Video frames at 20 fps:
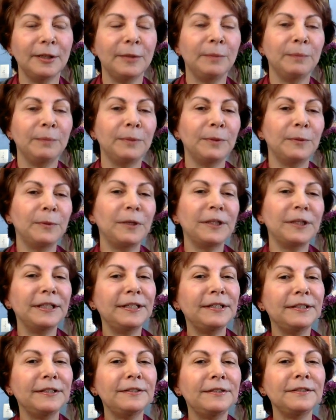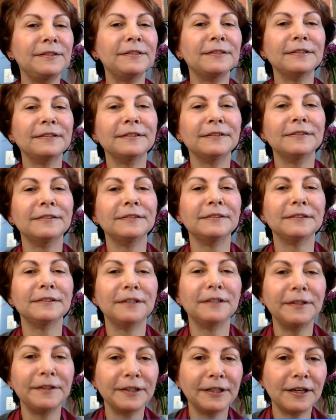but while his
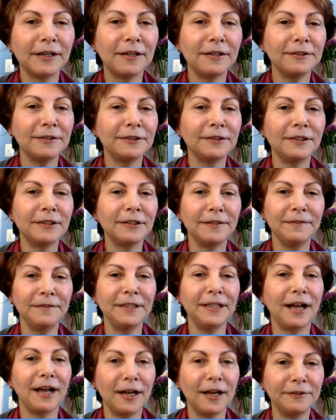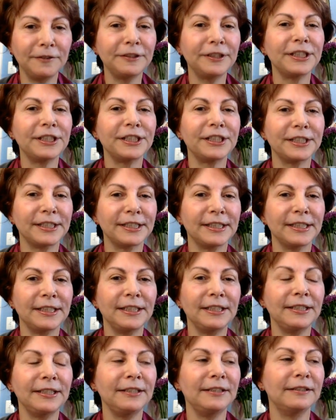are the color of the Irish
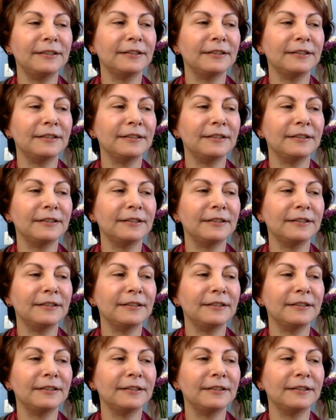Sea,